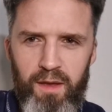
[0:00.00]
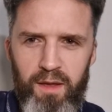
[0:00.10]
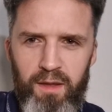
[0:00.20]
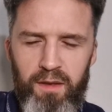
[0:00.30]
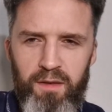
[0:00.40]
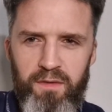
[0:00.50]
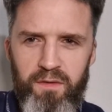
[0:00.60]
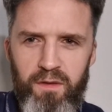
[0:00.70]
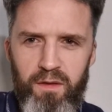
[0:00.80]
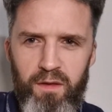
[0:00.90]

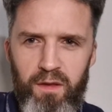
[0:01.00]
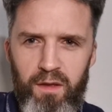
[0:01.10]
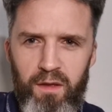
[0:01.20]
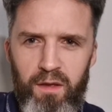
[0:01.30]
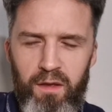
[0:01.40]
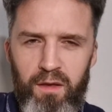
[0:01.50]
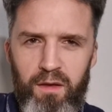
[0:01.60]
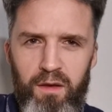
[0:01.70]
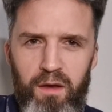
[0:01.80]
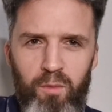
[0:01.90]
And
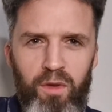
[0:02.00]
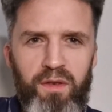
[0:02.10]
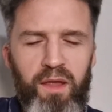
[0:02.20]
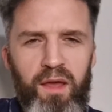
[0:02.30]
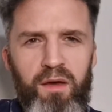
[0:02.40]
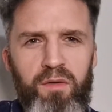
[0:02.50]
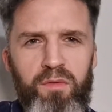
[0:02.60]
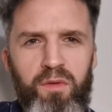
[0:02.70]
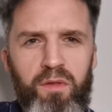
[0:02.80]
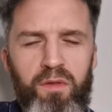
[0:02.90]
I wonder
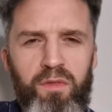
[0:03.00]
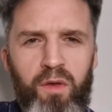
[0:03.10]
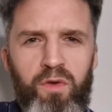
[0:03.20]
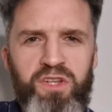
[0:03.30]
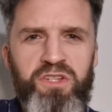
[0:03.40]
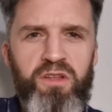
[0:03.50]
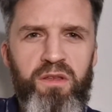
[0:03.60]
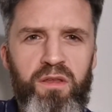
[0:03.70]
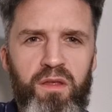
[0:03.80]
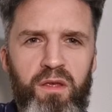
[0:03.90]
how the
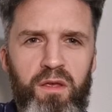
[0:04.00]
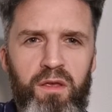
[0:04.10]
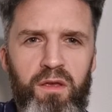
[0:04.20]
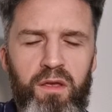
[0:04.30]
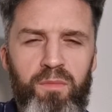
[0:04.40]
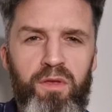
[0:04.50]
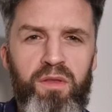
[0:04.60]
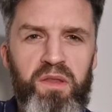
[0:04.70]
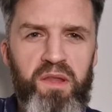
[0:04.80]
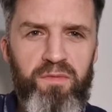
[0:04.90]
Christian
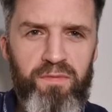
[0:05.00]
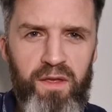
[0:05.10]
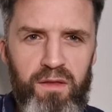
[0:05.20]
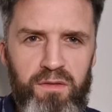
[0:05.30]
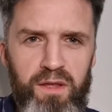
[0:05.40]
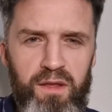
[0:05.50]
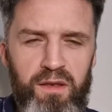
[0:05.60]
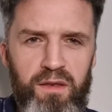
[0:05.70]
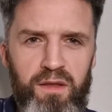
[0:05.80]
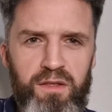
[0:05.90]
community feel
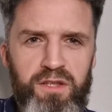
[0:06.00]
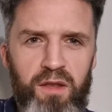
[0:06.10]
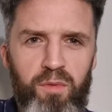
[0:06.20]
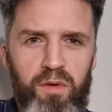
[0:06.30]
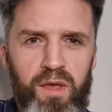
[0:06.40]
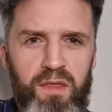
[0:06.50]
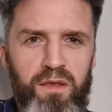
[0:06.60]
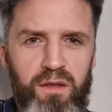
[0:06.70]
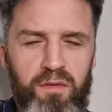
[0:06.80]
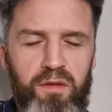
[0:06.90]
in Chadwell
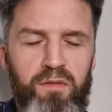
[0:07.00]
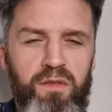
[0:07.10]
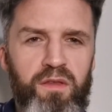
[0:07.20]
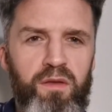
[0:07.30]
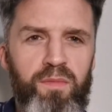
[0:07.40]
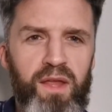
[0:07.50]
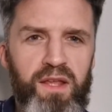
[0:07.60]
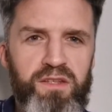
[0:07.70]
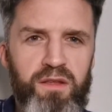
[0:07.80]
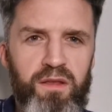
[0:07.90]
Heath. I don't know the
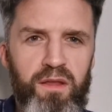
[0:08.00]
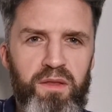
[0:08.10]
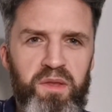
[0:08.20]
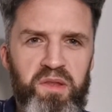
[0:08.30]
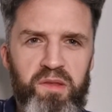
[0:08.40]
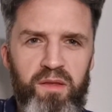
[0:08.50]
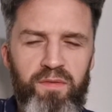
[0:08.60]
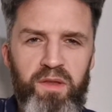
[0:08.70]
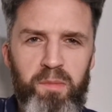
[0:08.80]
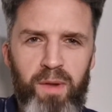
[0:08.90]
denomination.
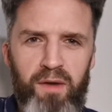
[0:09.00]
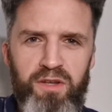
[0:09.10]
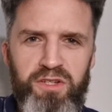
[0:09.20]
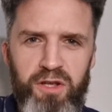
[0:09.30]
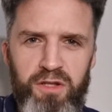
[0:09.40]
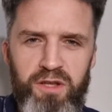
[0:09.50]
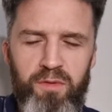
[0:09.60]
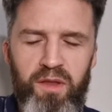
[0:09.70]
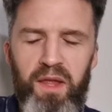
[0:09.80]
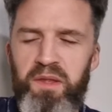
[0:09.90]
If it's a parish church,
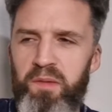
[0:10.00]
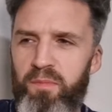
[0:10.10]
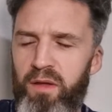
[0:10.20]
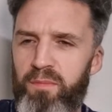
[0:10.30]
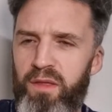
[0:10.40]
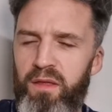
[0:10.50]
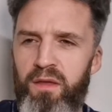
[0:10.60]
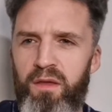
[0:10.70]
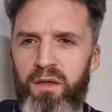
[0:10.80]
I would guess it might be